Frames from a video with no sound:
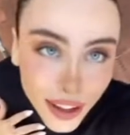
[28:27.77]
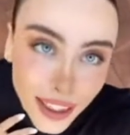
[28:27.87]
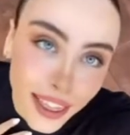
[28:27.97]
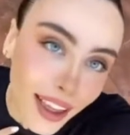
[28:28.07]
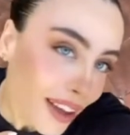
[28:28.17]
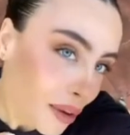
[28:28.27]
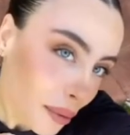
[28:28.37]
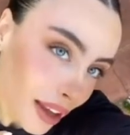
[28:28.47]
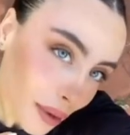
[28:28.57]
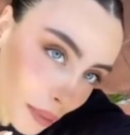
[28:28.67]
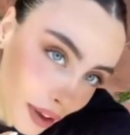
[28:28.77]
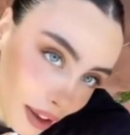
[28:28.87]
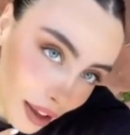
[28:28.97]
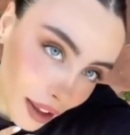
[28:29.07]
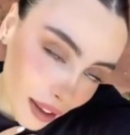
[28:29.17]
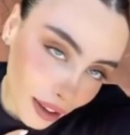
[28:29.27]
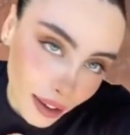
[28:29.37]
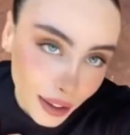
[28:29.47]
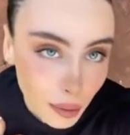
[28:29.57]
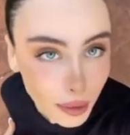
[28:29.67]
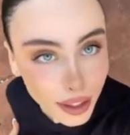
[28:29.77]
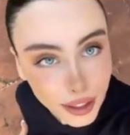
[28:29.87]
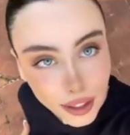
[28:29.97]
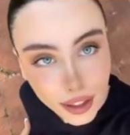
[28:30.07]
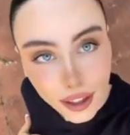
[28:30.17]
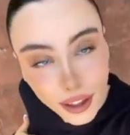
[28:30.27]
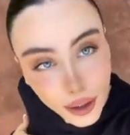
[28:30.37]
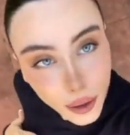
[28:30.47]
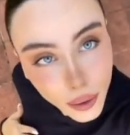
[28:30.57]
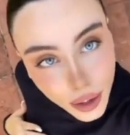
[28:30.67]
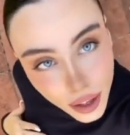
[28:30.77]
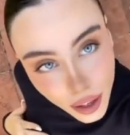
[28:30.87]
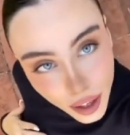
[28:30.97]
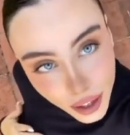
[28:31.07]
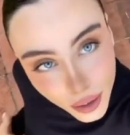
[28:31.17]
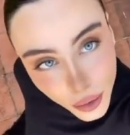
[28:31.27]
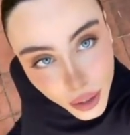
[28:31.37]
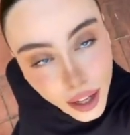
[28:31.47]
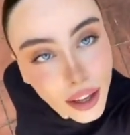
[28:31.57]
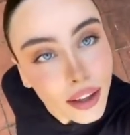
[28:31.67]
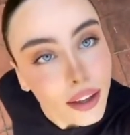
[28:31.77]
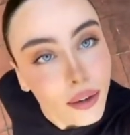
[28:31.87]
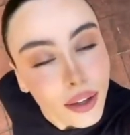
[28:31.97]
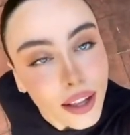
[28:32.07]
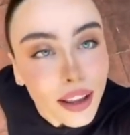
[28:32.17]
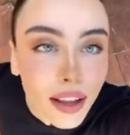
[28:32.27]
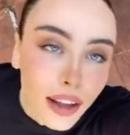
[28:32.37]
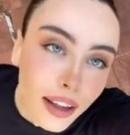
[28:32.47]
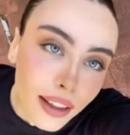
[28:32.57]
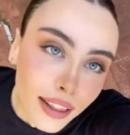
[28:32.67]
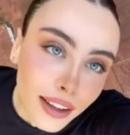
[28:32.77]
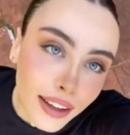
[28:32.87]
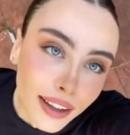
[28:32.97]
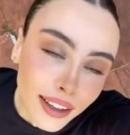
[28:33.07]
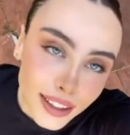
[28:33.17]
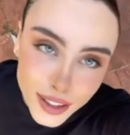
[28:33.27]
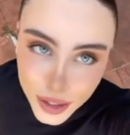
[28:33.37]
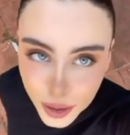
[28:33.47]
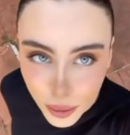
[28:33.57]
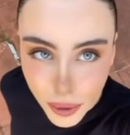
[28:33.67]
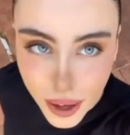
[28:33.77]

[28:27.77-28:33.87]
February sixth. My son was born with a deformity. My son was born with a